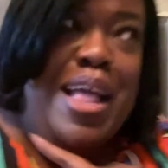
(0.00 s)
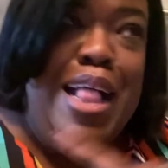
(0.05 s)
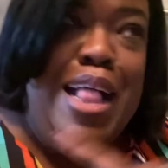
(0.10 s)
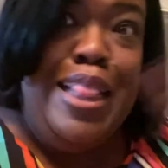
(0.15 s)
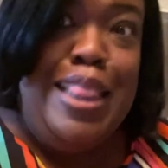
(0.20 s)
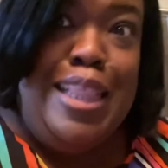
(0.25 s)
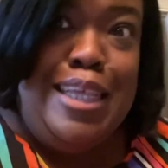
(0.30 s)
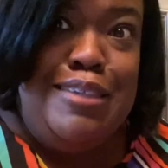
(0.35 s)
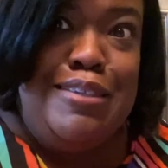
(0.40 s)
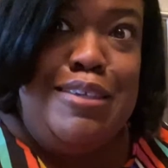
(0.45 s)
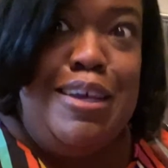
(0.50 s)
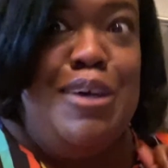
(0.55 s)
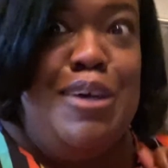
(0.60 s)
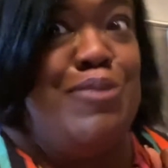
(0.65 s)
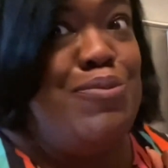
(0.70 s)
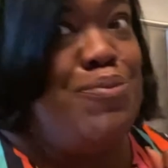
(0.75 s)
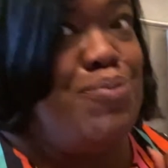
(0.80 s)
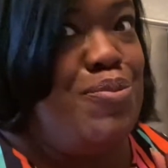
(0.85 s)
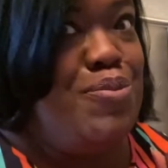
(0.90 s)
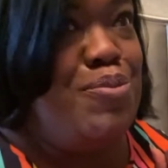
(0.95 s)
Let's go.
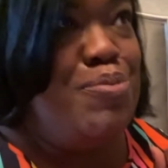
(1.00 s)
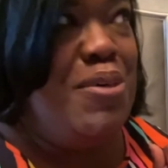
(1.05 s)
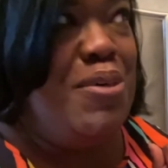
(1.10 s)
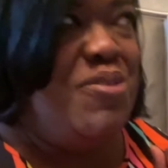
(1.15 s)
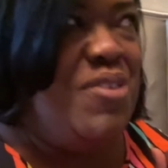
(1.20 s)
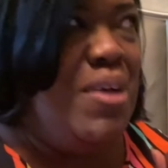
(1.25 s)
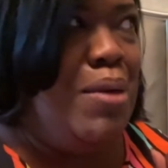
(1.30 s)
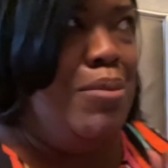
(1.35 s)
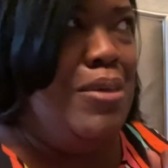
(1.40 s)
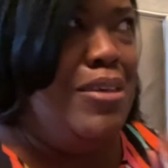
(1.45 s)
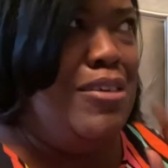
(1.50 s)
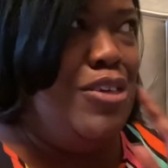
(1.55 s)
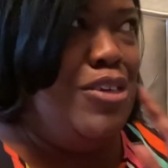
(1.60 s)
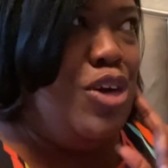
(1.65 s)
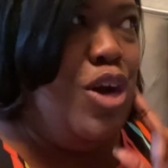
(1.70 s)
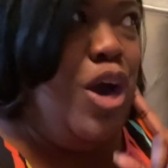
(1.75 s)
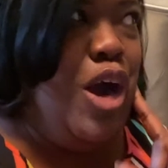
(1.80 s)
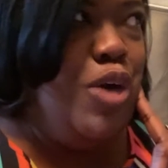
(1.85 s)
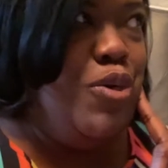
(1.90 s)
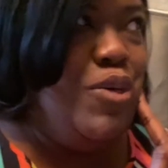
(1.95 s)
My family's in the
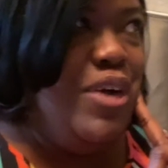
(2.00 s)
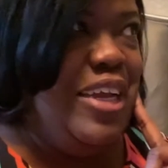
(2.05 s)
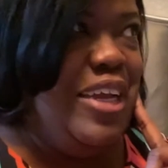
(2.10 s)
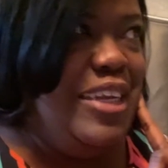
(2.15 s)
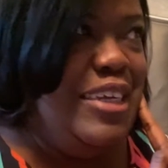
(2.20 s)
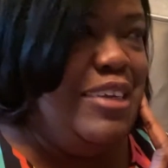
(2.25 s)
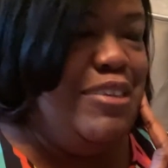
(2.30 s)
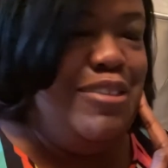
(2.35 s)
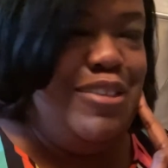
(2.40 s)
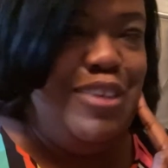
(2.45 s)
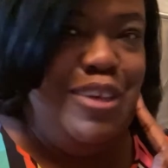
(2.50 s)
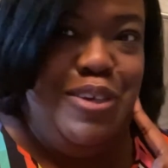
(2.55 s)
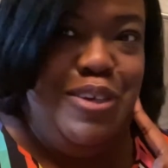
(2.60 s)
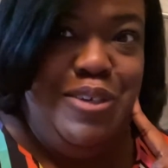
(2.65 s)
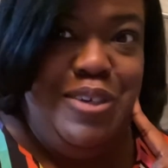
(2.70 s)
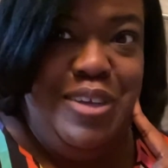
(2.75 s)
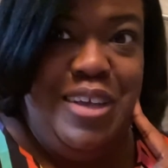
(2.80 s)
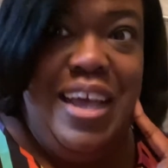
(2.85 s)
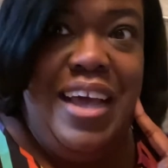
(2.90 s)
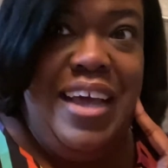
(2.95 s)
car waiting, so
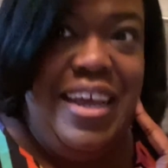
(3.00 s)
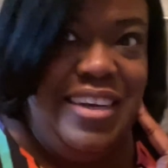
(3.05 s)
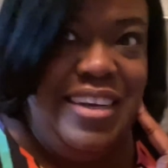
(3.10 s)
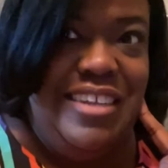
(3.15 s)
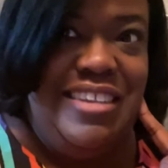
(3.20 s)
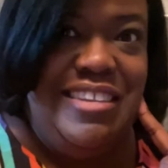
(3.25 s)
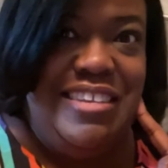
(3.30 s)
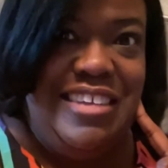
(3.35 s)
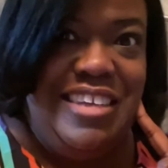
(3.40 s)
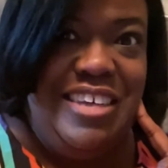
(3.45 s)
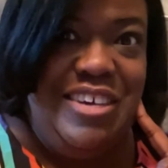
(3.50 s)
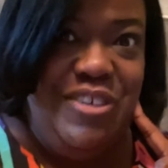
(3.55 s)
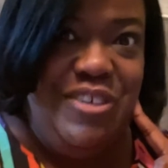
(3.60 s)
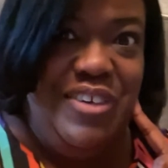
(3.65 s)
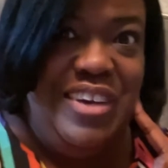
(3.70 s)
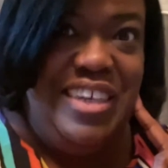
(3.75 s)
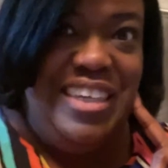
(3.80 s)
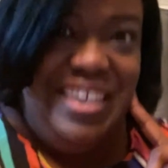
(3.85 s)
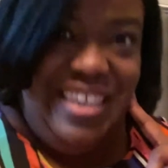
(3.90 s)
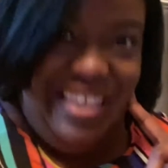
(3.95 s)
I need to get
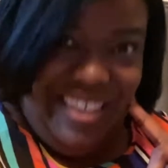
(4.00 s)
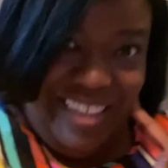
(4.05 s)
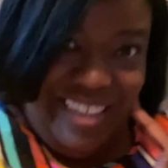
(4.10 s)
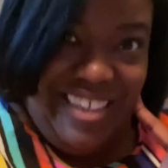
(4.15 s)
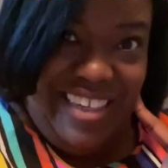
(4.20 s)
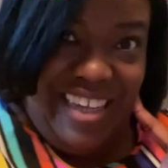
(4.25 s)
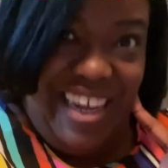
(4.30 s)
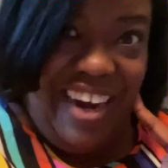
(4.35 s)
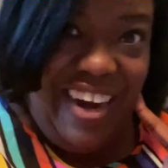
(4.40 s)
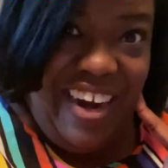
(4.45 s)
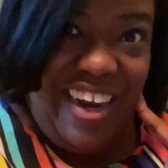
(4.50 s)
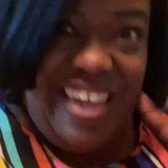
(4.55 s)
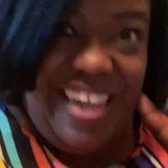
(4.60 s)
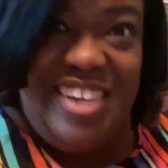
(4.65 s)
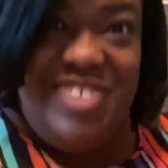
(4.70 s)
going. All right.